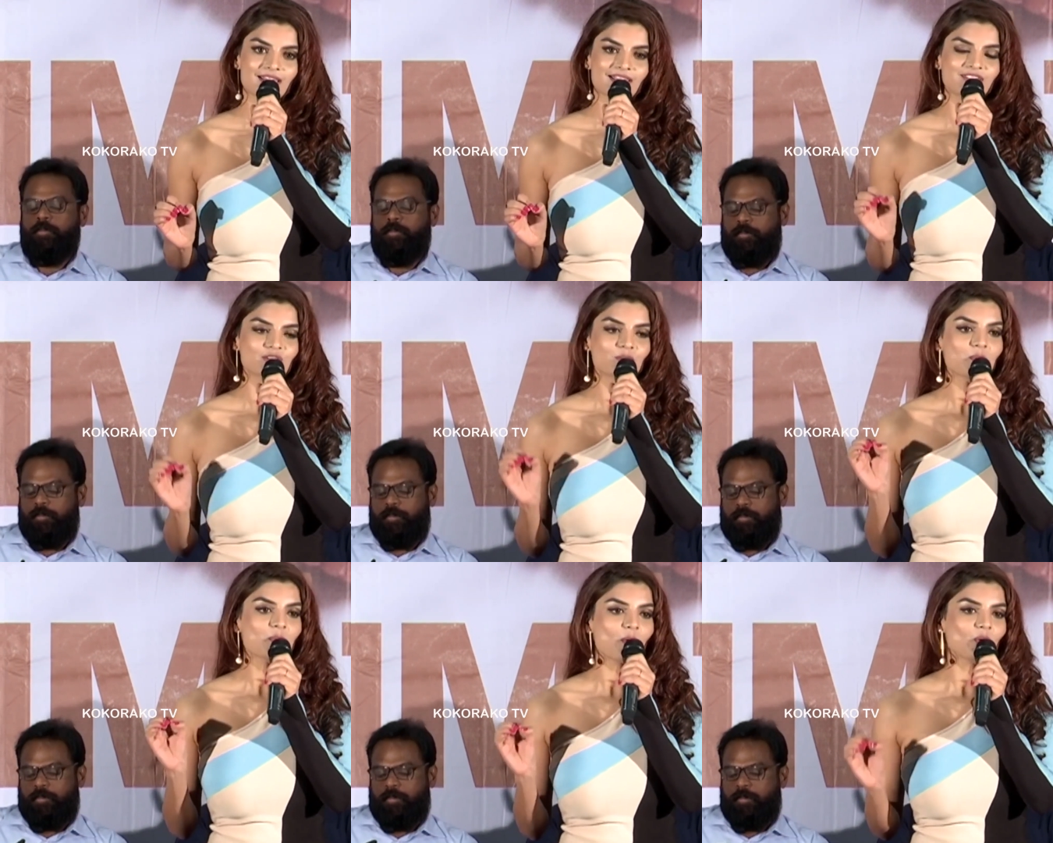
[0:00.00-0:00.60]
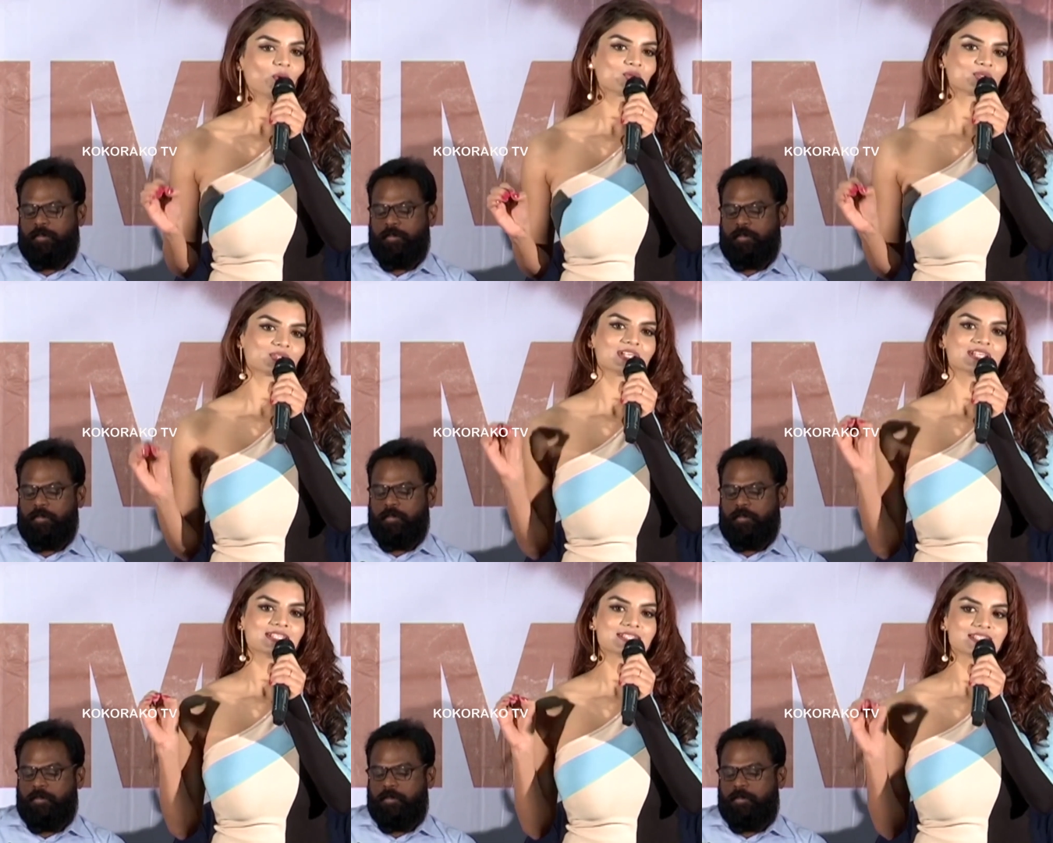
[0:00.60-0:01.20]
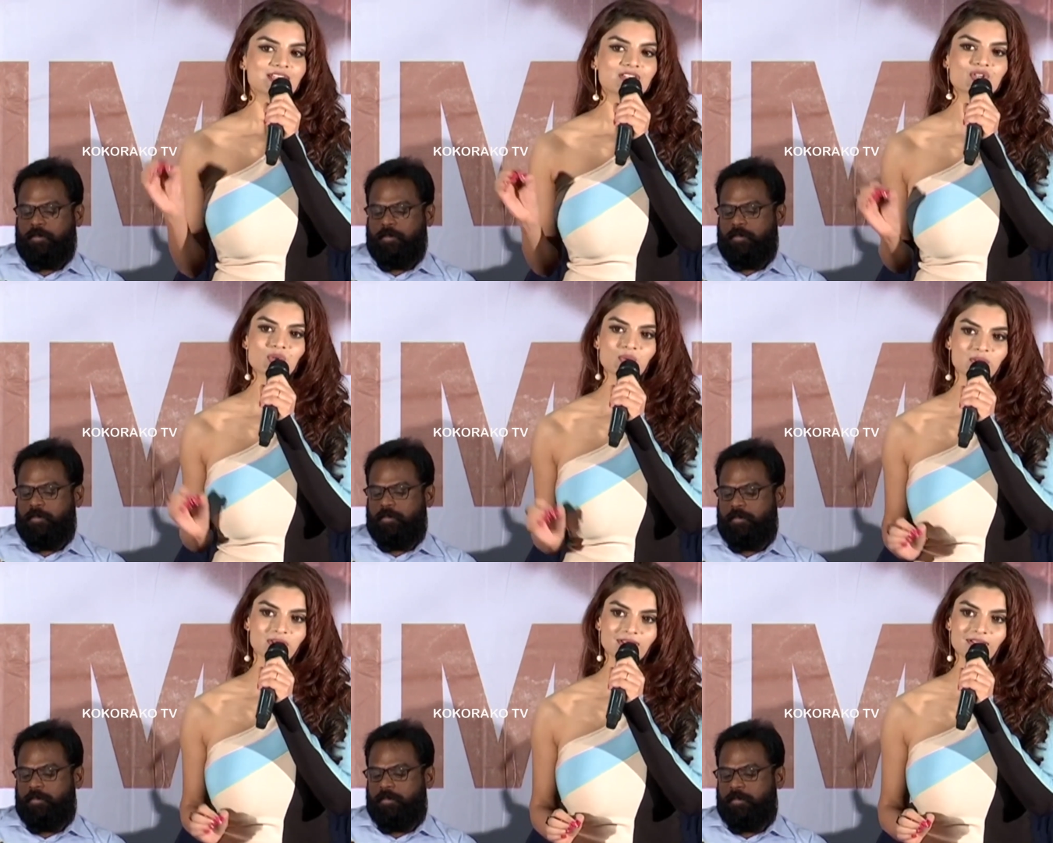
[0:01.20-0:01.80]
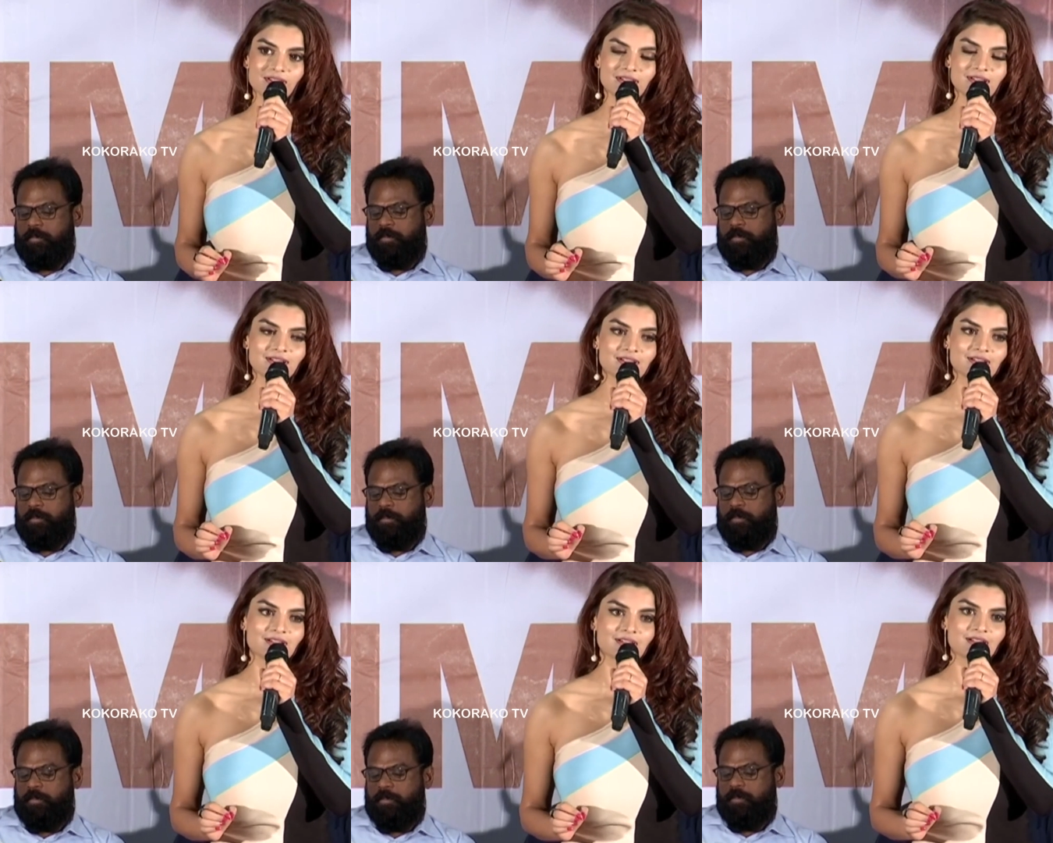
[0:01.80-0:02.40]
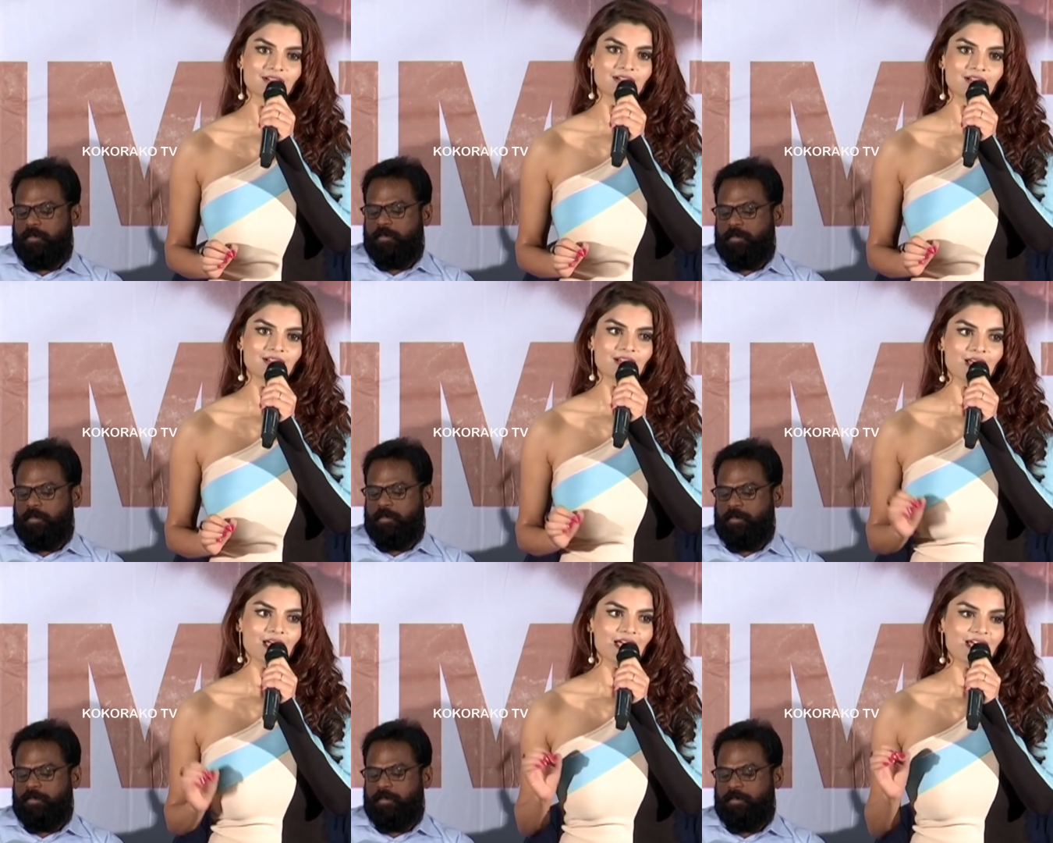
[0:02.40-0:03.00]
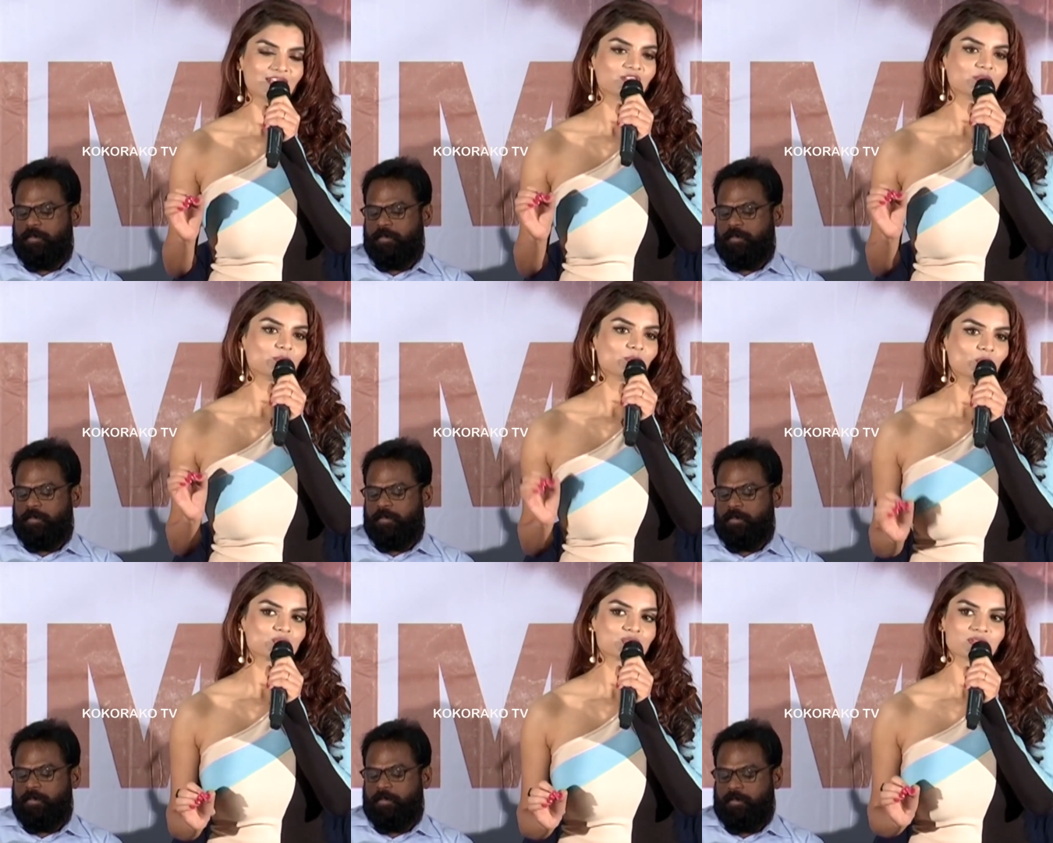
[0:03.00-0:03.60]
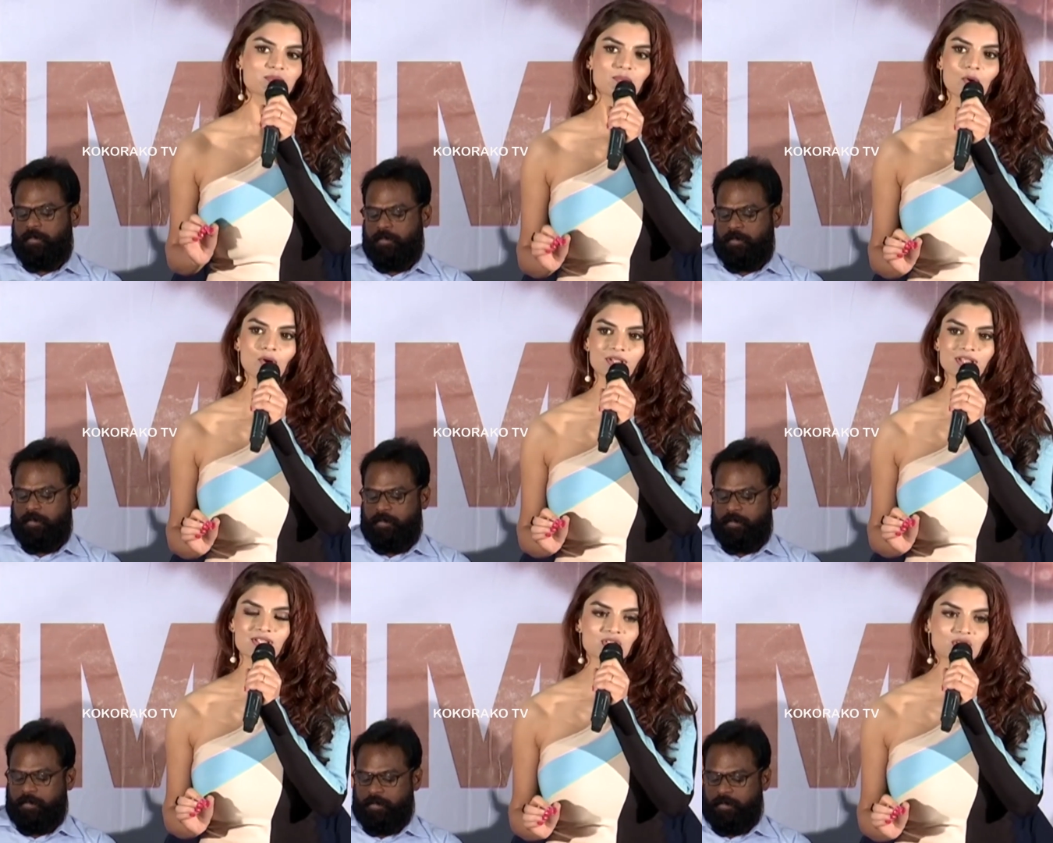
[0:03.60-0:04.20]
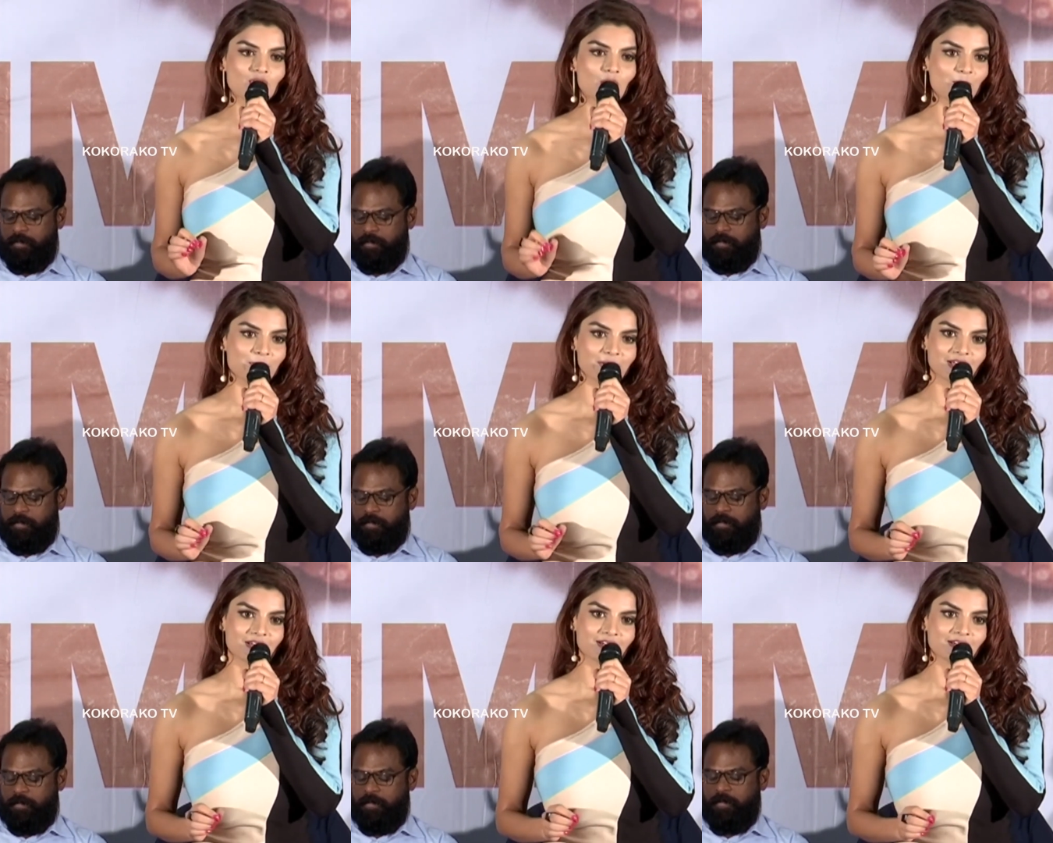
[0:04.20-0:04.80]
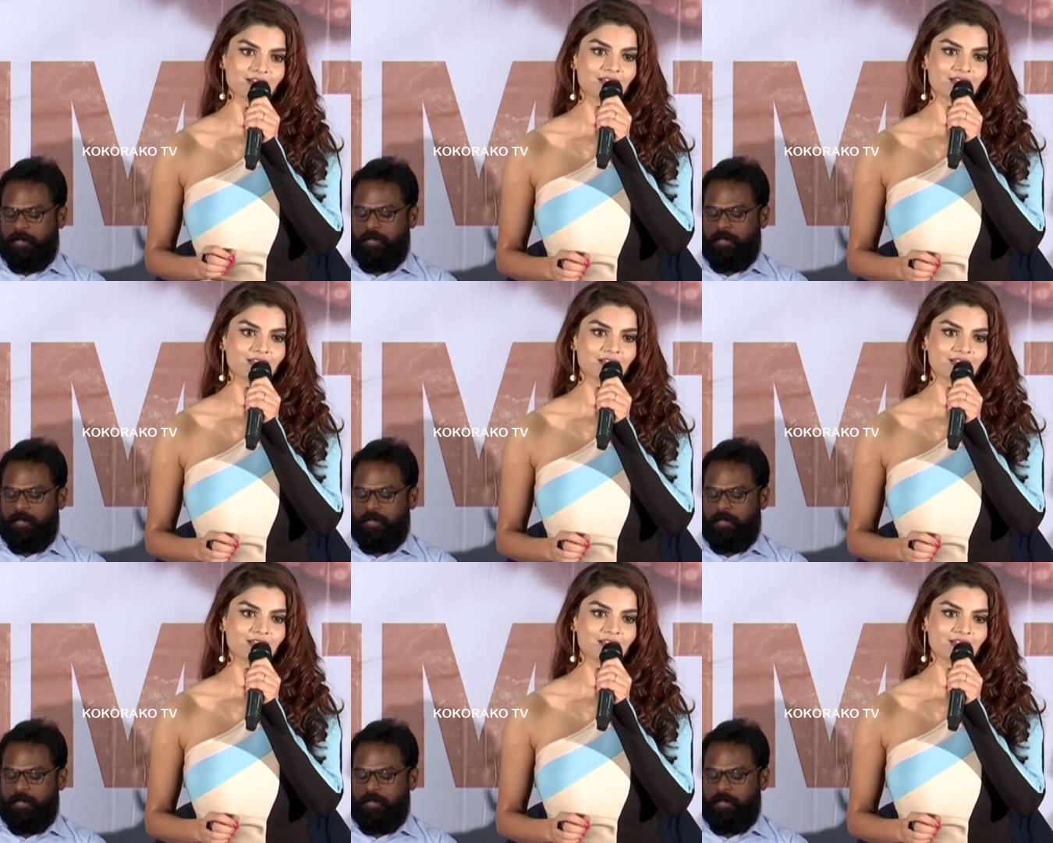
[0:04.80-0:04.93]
Speaker 1: the most sensual and the most important topic